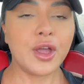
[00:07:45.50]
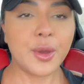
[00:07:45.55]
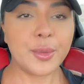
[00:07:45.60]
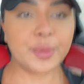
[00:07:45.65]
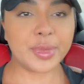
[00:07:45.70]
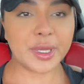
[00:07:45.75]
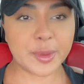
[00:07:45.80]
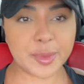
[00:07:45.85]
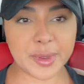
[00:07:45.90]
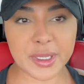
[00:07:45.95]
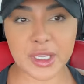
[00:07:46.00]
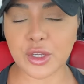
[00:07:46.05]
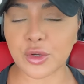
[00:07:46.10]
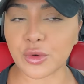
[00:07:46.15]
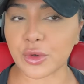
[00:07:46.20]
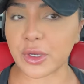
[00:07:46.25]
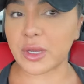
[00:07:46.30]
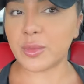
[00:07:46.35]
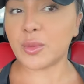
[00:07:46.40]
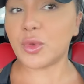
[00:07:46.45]
BB
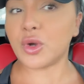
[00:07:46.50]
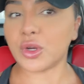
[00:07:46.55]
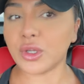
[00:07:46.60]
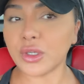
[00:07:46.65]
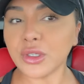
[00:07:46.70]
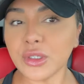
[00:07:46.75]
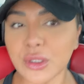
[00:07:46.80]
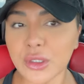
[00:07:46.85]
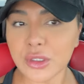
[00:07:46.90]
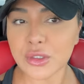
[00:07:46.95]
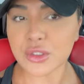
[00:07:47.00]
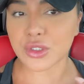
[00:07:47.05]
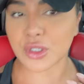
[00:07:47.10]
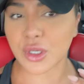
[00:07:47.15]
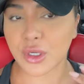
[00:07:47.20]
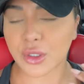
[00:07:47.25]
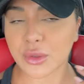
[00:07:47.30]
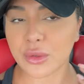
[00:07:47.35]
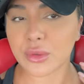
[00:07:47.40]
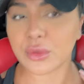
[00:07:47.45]
cream on,
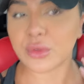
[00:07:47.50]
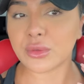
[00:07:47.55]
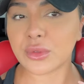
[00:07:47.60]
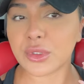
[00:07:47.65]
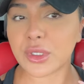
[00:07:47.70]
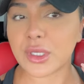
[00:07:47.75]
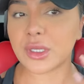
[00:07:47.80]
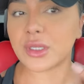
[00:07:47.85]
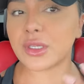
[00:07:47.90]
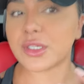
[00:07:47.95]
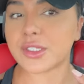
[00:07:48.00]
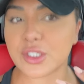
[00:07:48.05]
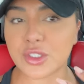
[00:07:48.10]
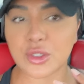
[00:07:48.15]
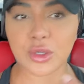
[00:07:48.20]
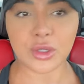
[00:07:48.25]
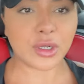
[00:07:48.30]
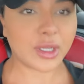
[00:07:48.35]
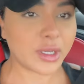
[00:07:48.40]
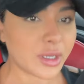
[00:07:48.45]
so it's
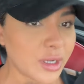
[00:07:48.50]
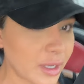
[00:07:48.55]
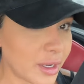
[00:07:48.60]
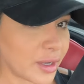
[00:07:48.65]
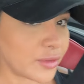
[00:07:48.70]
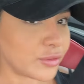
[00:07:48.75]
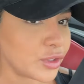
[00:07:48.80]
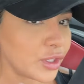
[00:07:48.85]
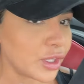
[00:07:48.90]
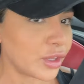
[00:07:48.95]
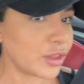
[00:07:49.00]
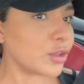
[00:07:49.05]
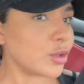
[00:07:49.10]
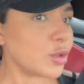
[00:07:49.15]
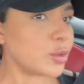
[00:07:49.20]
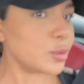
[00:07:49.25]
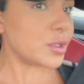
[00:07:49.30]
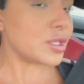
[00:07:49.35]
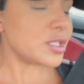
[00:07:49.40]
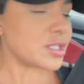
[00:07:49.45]
not like I have nothing
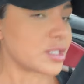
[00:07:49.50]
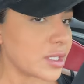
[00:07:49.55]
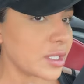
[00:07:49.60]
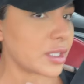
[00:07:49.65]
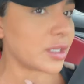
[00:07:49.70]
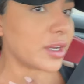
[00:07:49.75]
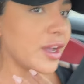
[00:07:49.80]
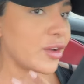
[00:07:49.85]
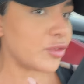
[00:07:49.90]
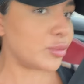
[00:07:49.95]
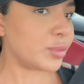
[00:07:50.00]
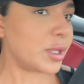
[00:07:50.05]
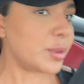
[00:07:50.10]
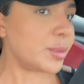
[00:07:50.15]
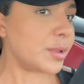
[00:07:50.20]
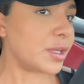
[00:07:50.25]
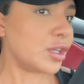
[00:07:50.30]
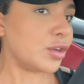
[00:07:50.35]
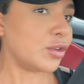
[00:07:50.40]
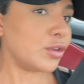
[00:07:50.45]
on my skin. I have
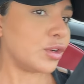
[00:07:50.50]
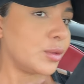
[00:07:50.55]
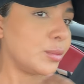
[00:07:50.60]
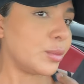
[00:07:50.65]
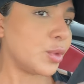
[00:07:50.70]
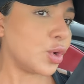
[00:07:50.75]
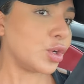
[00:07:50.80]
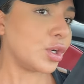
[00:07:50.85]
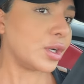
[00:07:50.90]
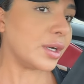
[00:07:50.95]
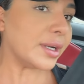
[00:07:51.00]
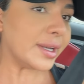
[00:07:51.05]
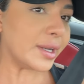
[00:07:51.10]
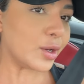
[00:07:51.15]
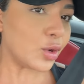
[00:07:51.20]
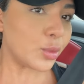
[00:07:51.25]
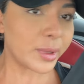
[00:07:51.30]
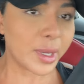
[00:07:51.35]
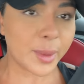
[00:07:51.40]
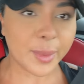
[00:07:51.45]
BB cream on and a
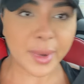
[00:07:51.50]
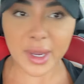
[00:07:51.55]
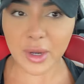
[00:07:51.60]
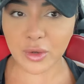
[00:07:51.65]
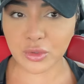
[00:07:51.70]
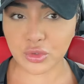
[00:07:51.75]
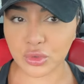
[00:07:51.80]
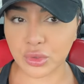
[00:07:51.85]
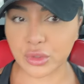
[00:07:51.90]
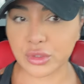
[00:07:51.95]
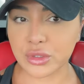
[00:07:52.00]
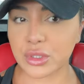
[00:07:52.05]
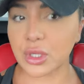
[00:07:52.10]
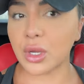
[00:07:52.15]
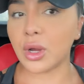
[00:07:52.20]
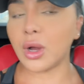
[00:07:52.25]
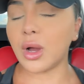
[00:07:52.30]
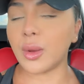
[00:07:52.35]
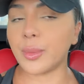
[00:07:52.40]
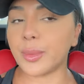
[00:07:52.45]
little bit of powder on
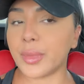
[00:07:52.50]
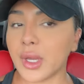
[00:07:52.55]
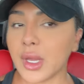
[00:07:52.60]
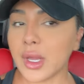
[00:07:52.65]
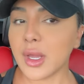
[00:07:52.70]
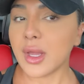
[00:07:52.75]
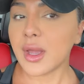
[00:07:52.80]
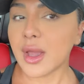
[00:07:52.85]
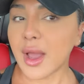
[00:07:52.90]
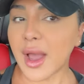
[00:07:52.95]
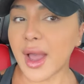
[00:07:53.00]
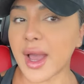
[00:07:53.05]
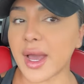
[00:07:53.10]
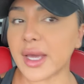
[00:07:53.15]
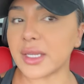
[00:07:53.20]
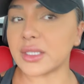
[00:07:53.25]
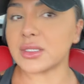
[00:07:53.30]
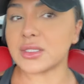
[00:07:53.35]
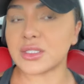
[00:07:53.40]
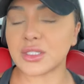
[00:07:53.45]
top.
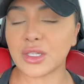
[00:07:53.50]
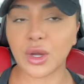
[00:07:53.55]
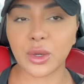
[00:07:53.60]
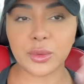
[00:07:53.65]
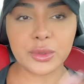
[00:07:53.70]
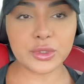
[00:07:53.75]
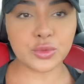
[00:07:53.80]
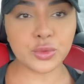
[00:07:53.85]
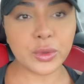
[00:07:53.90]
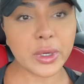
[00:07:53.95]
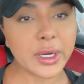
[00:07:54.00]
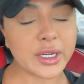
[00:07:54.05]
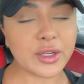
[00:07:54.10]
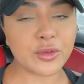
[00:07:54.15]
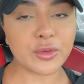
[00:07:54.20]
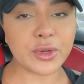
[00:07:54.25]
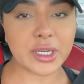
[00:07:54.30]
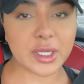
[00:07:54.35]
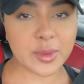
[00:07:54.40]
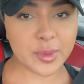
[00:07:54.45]
And I was really,
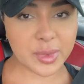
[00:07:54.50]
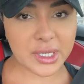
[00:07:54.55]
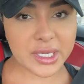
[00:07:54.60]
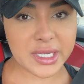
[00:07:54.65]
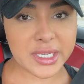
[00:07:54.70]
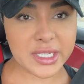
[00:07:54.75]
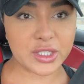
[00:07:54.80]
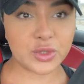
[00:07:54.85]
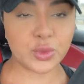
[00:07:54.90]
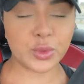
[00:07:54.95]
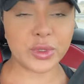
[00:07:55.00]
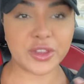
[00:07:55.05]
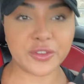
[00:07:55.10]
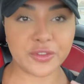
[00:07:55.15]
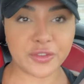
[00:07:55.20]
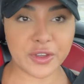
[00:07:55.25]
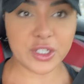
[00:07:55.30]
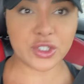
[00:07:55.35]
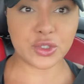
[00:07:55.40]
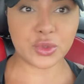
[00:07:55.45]
really pleased with the
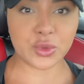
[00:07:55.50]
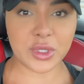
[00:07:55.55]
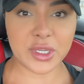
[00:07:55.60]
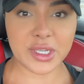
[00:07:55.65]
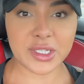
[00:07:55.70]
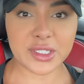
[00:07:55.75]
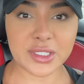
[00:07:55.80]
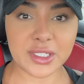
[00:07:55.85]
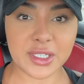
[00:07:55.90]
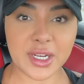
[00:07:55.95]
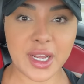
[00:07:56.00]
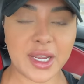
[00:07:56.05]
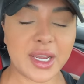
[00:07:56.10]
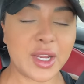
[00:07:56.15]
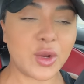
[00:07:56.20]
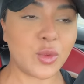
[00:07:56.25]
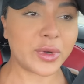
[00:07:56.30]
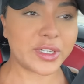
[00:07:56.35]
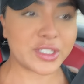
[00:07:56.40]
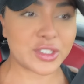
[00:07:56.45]
facial yesterday.
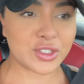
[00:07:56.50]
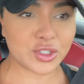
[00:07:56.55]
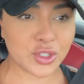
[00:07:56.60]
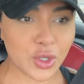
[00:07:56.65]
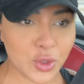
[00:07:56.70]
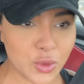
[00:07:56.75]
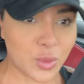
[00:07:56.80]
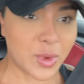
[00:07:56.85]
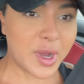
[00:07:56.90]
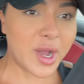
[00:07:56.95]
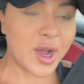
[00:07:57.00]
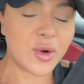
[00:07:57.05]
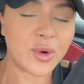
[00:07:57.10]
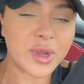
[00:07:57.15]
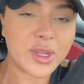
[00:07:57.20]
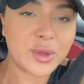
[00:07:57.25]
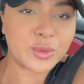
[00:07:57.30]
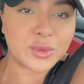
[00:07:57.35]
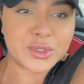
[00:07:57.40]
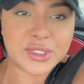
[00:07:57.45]
It went so well.
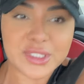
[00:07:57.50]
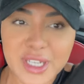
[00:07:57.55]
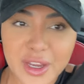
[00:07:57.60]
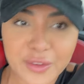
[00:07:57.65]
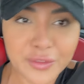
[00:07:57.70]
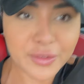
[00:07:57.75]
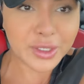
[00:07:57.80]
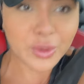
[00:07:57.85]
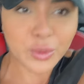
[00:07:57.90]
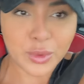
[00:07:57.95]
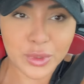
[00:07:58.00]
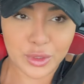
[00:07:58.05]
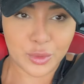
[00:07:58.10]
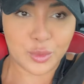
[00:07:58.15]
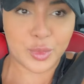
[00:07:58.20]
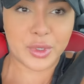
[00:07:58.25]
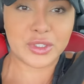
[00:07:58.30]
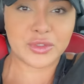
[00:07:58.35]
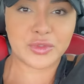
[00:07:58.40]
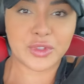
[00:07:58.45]
It was definitely one of the
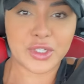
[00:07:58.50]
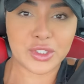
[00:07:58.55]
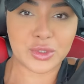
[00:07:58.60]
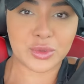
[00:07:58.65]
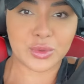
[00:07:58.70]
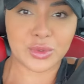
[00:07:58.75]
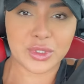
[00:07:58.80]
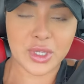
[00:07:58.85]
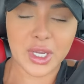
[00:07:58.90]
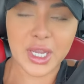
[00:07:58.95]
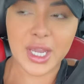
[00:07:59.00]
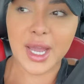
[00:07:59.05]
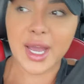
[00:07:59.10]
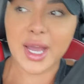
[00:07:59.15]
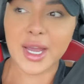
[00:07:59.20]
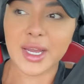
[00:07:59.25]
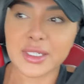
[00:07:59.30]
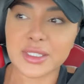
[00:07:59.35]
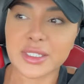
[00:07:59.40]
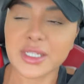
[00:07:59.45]
best facials I
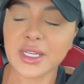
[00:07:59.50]
had.